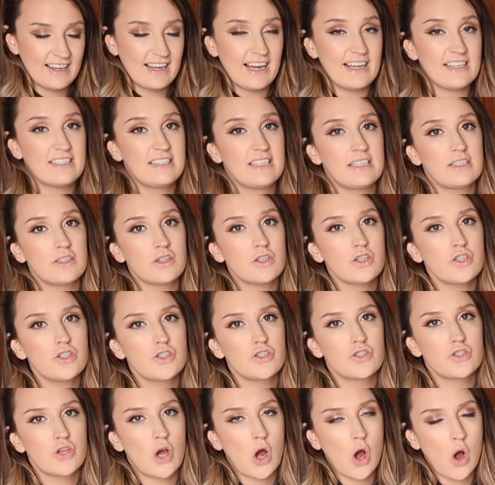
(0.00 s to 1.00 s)
Guys, these are
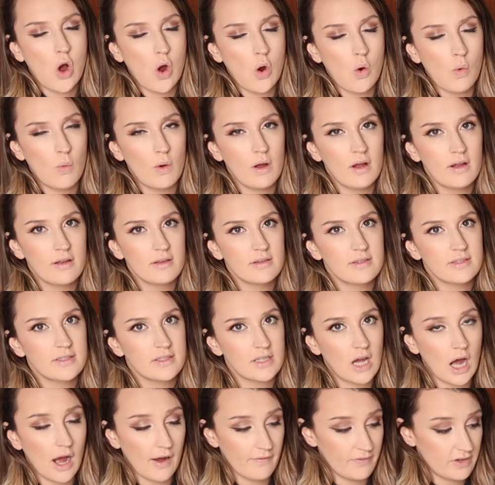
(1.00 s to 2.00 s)
so
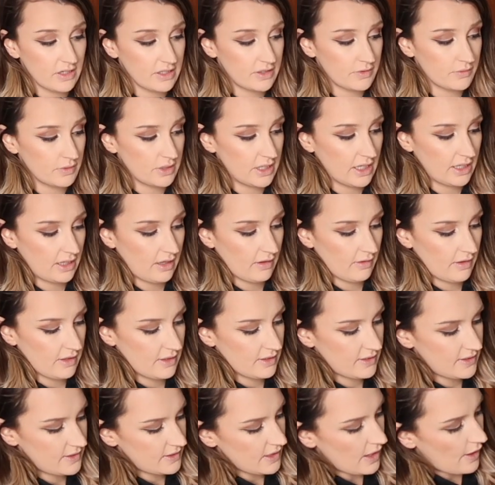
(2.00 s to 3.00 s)
soft. It's
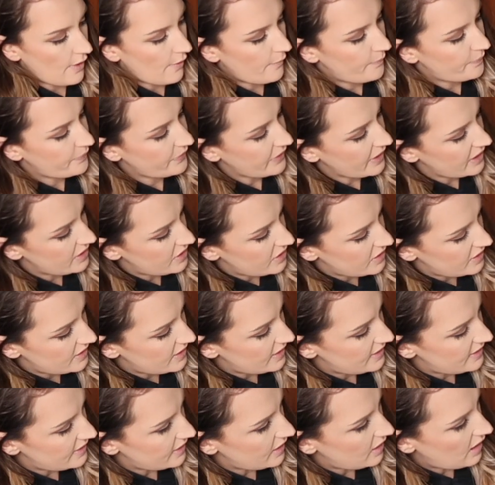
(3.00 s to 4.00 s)
ridiculous. So it's just
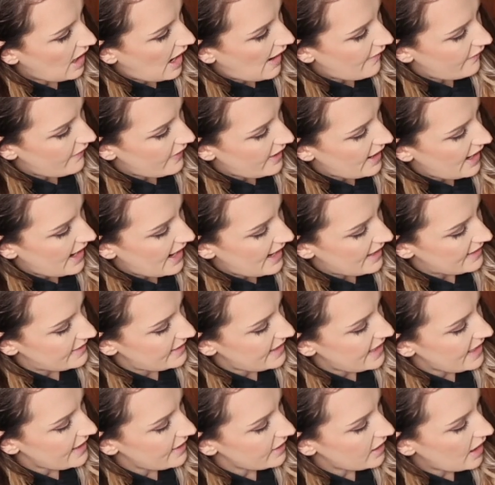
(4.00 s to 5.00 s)
this little outfit. It
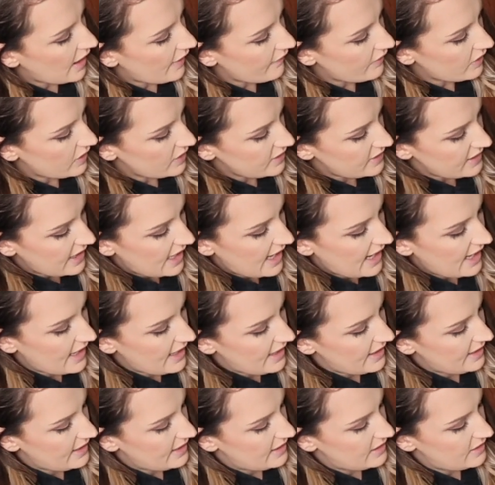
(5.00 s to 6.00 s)
has hand covers
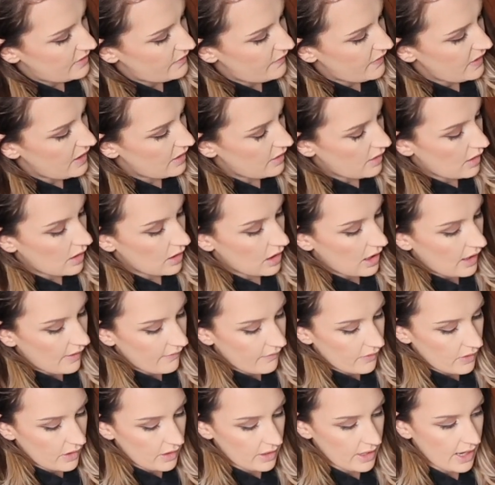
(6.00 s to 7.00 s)
and his feet are
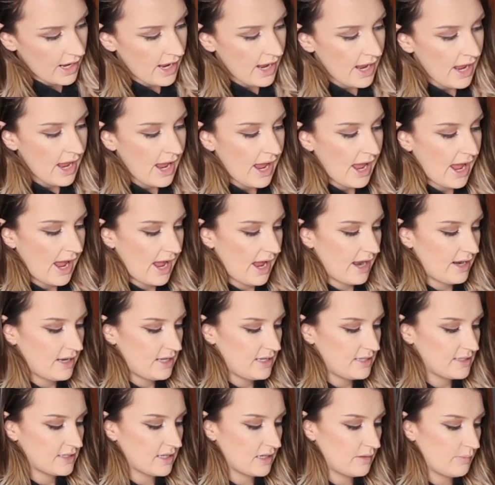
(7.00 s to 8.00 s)
covered. And
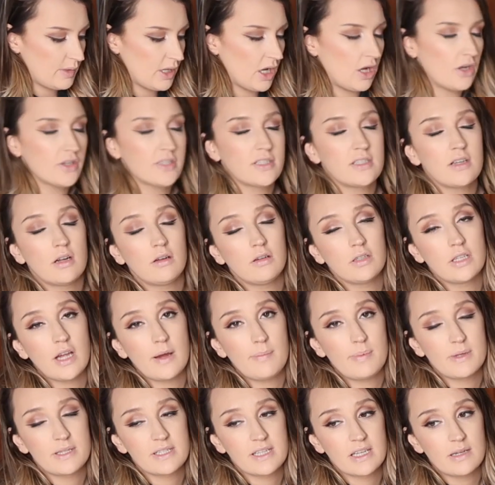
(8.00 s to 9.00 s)
he's going to be all snuggled
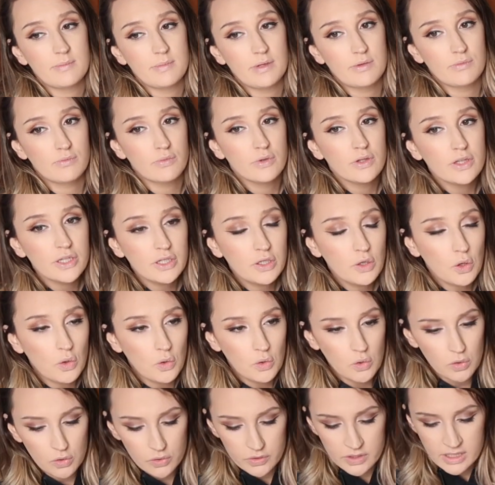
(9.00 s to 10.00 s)
up. It's going to be really
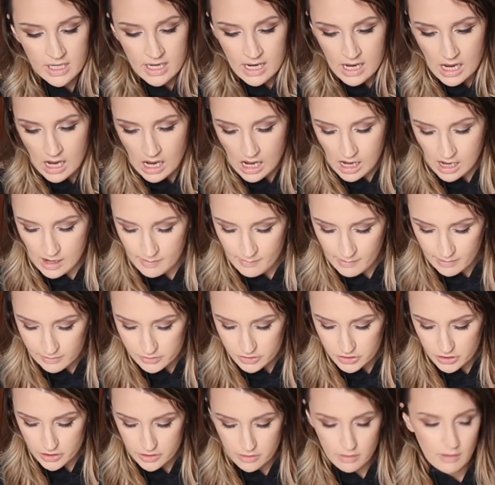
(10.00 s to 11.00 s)
cold. I'll
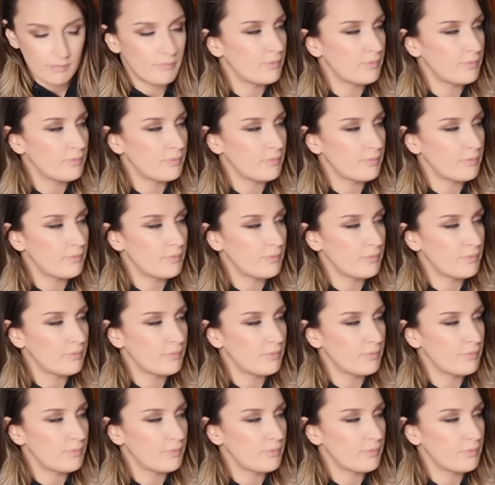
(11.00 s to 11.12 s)
show you.